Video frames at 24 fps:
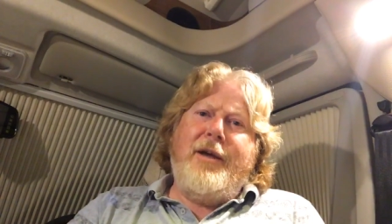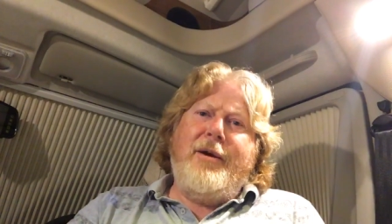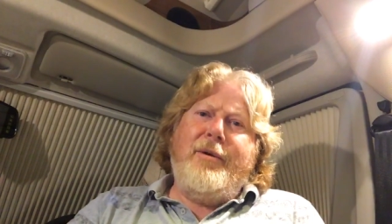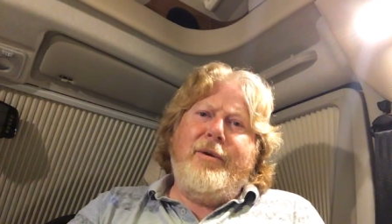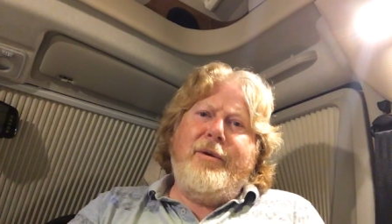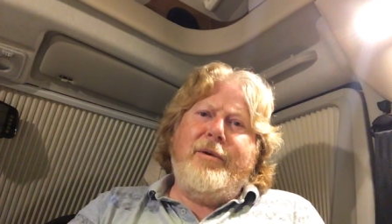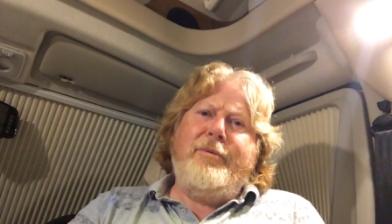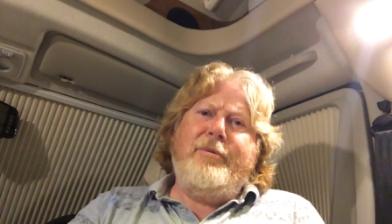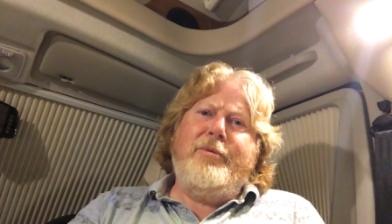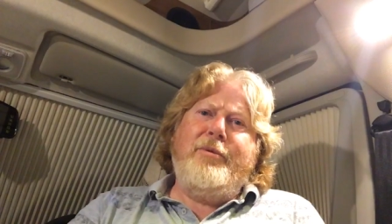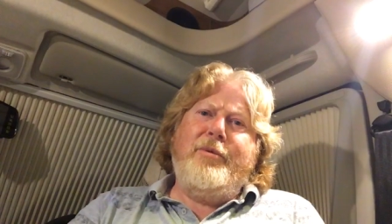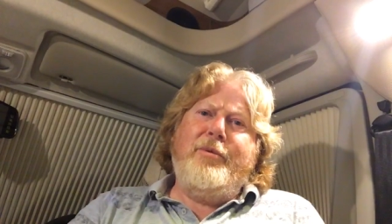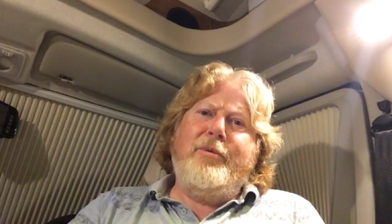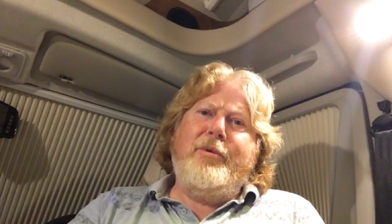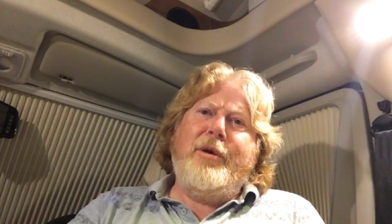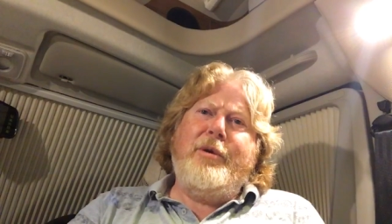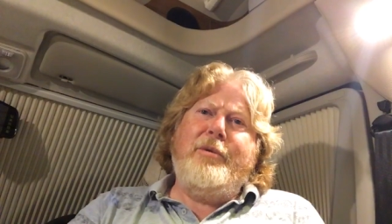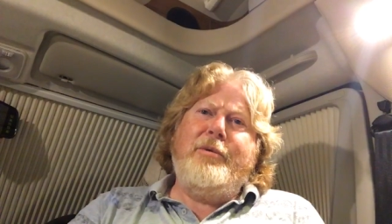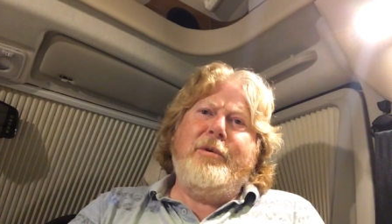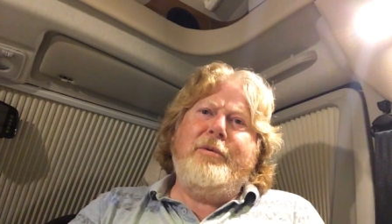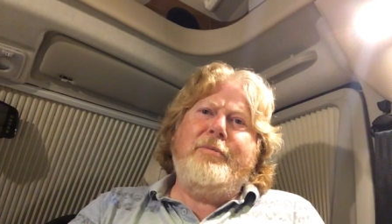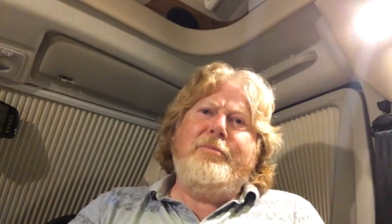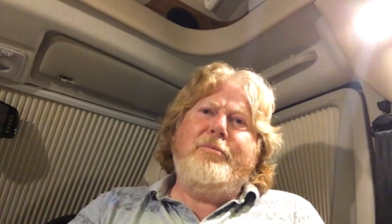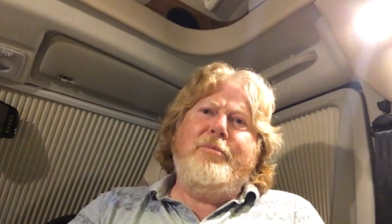I mean, we
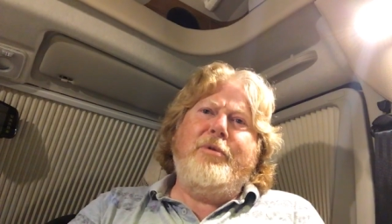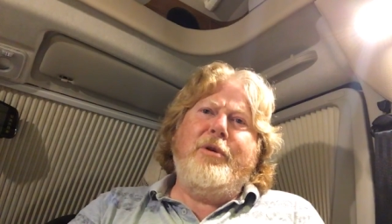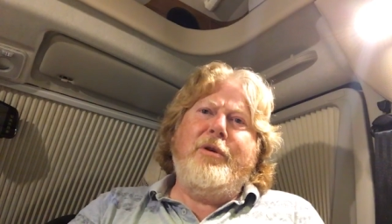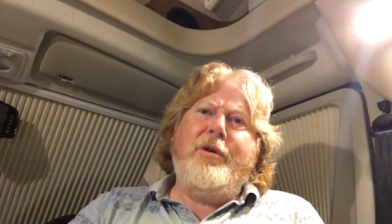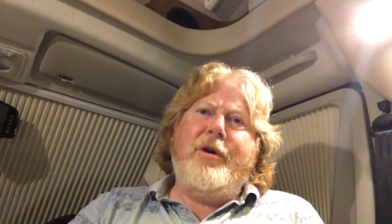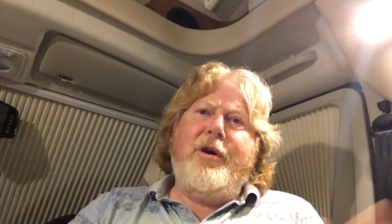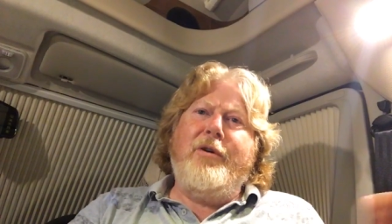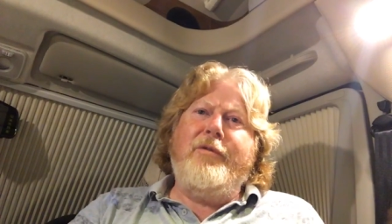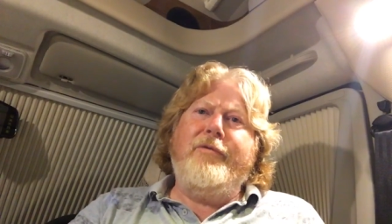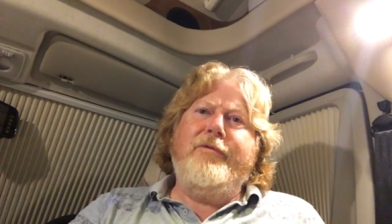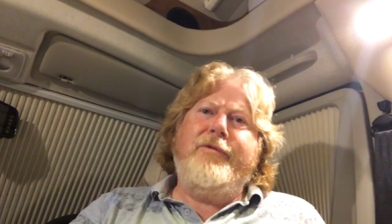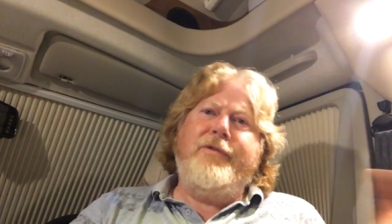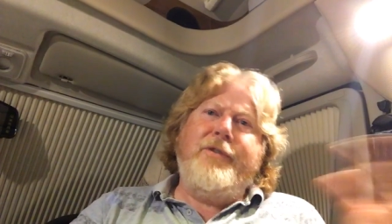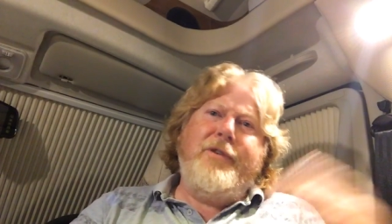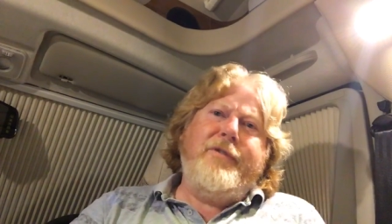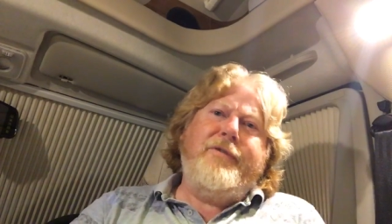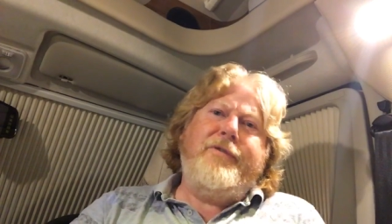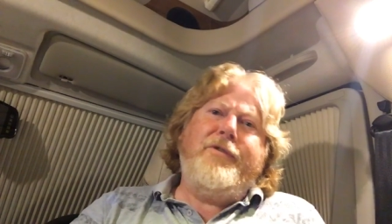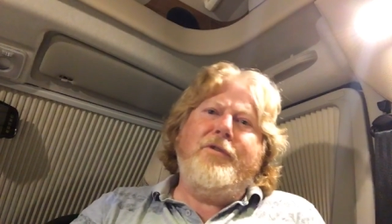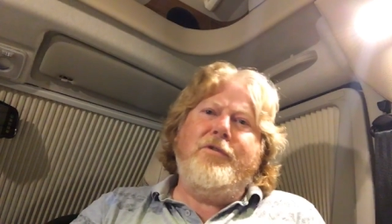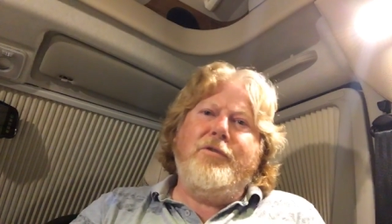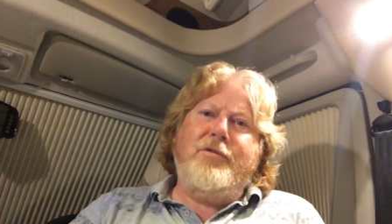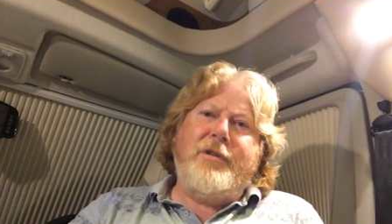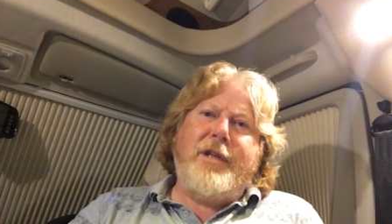were on for the
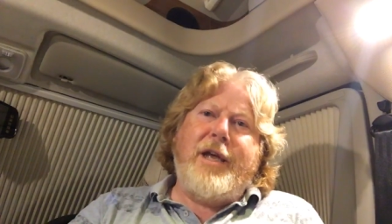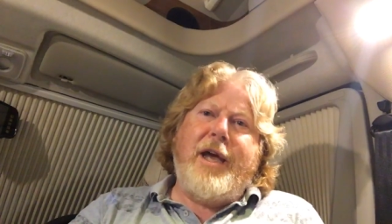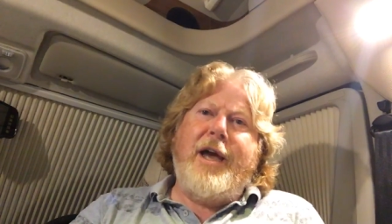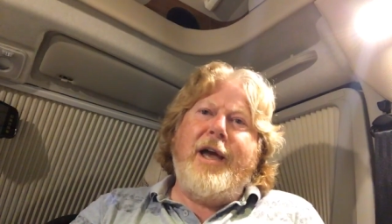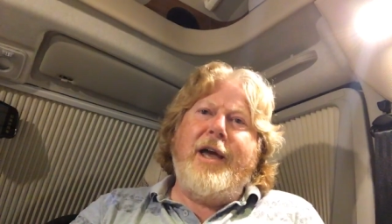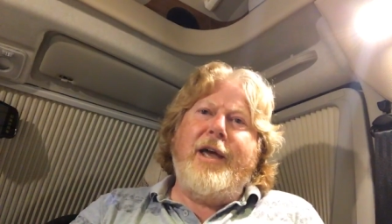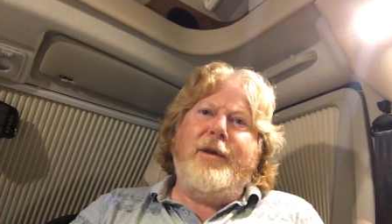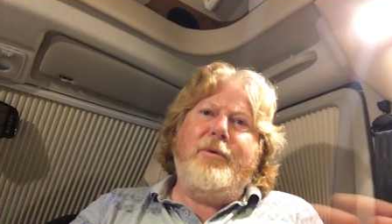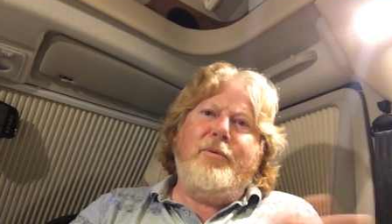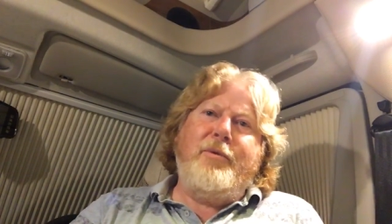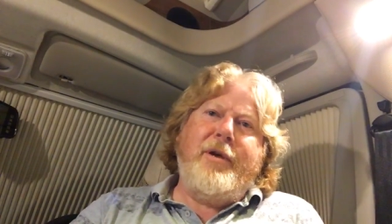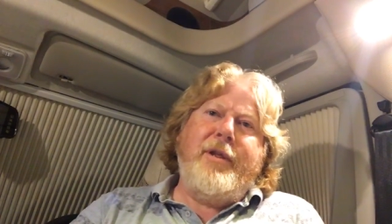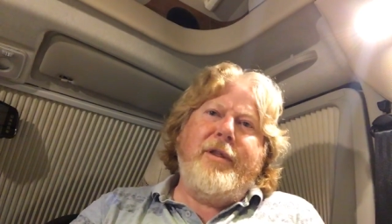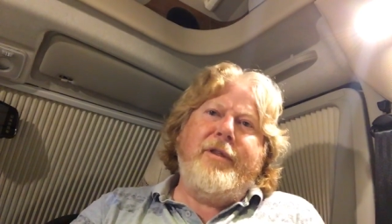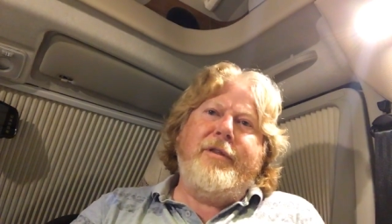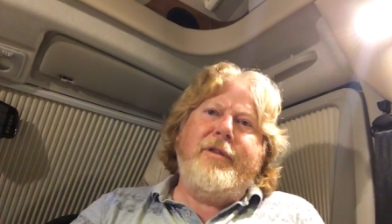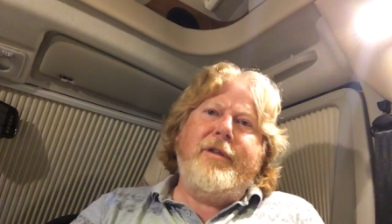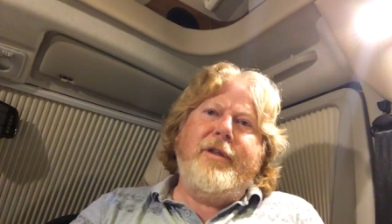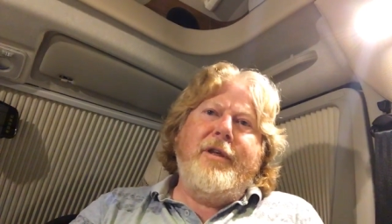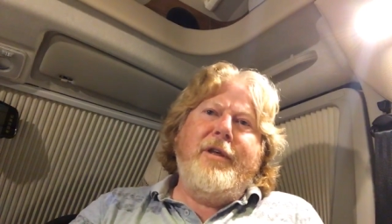full day with,